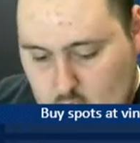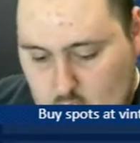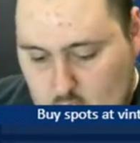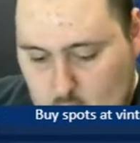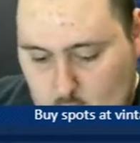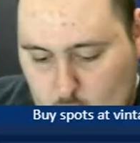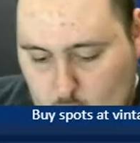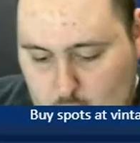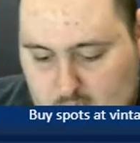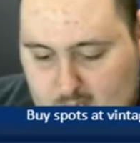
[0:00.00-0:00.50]

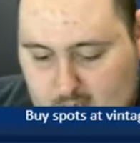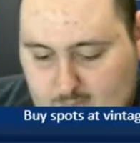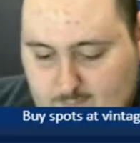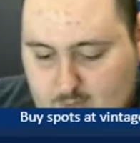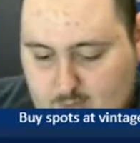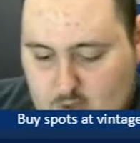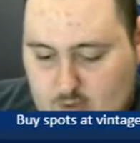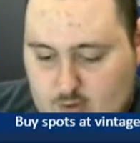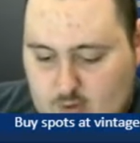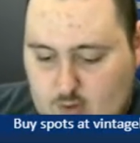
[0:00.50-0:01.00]
We have
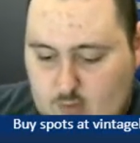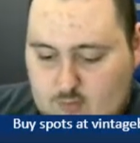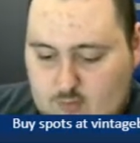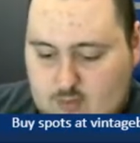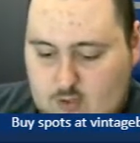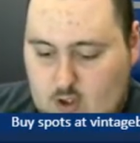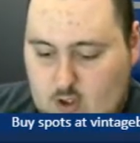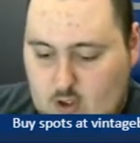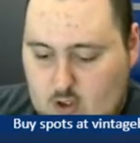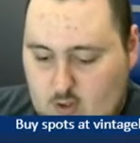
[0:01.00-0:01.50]

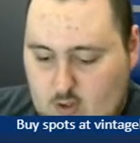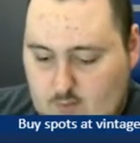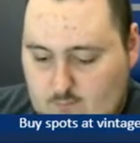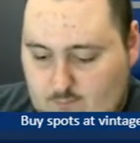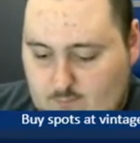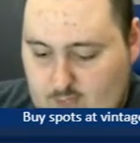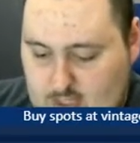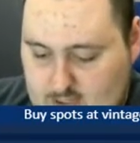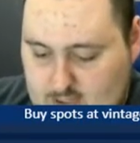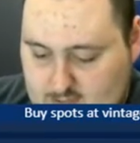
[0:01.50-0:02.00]
Kosar
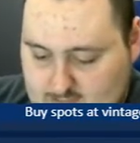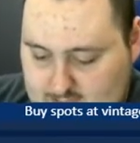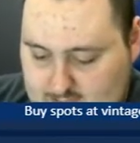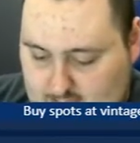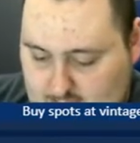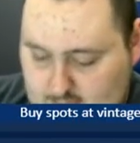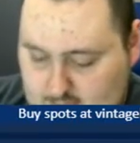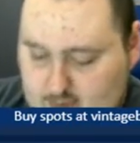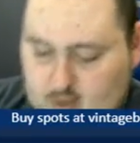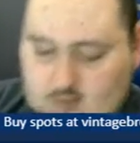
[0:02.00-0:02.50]
Fakes
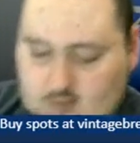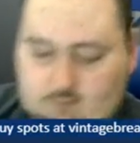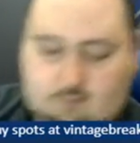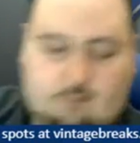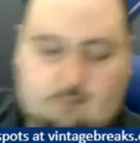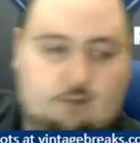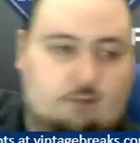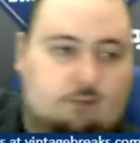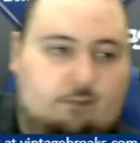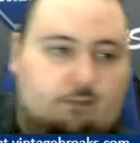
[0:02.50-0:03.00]
handoff
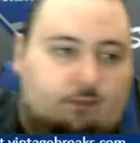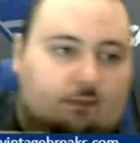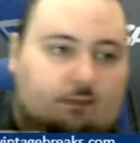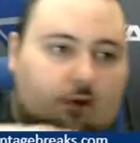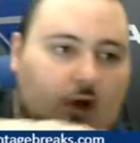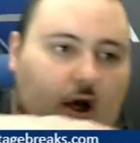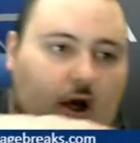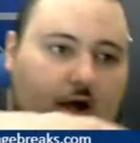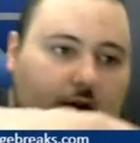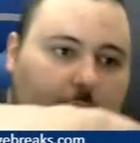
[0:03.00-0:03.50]

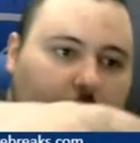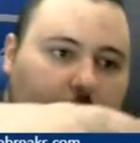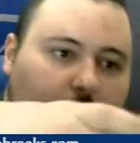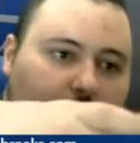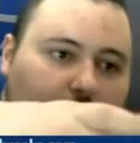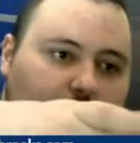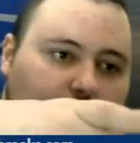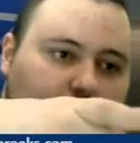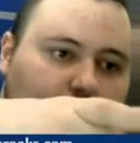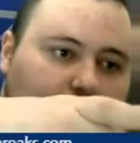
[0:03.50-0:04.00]
on the
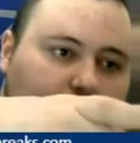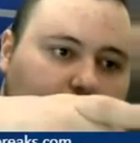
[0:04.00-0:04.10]
Browns.